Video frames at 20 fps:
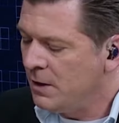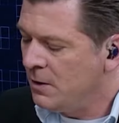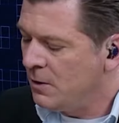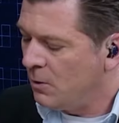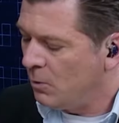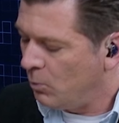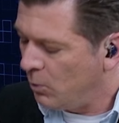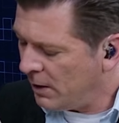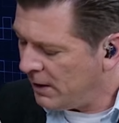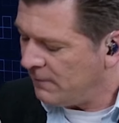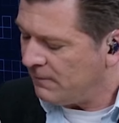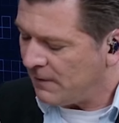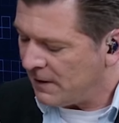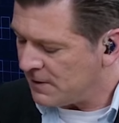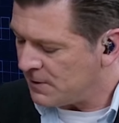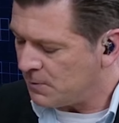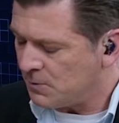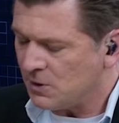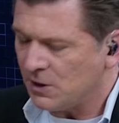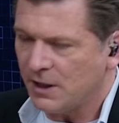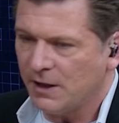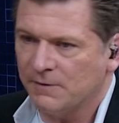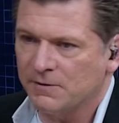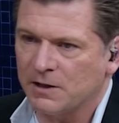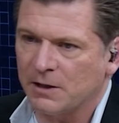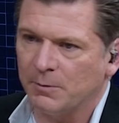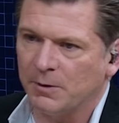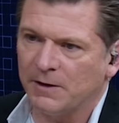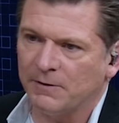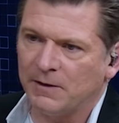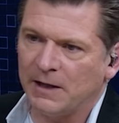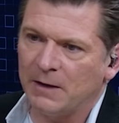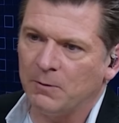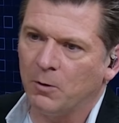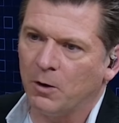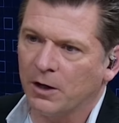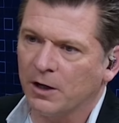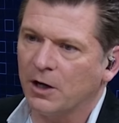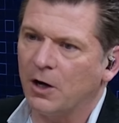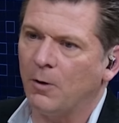What advice would you give someone if they
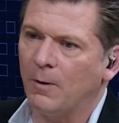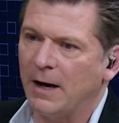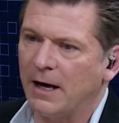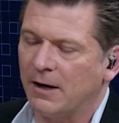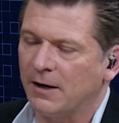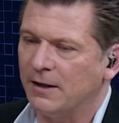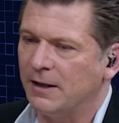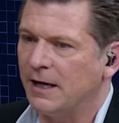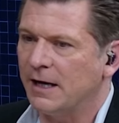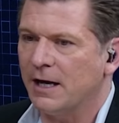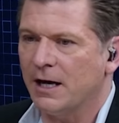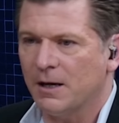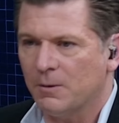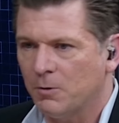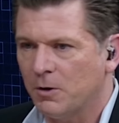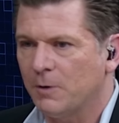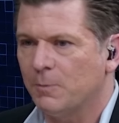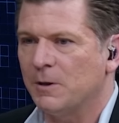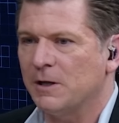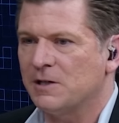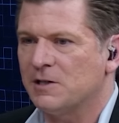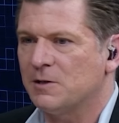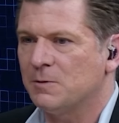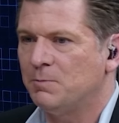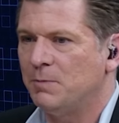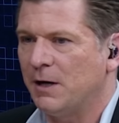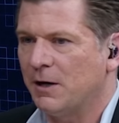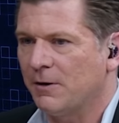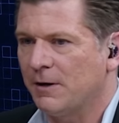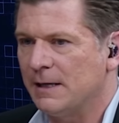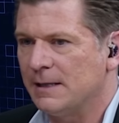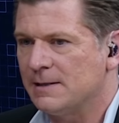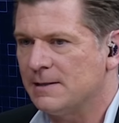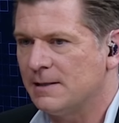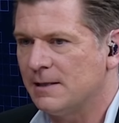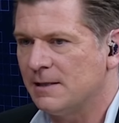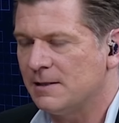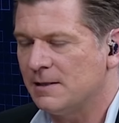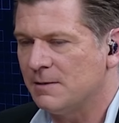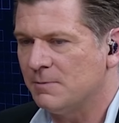want to go out and they kind of want to experience
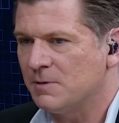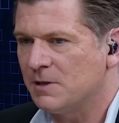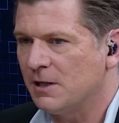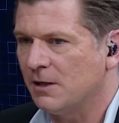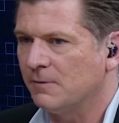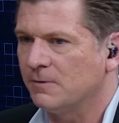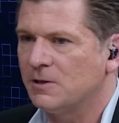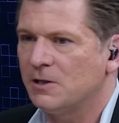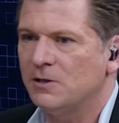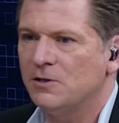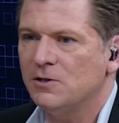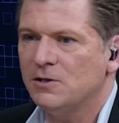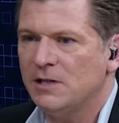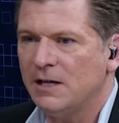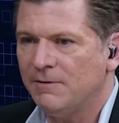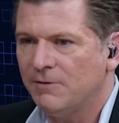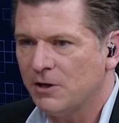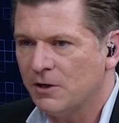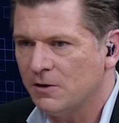this themselves to just have a good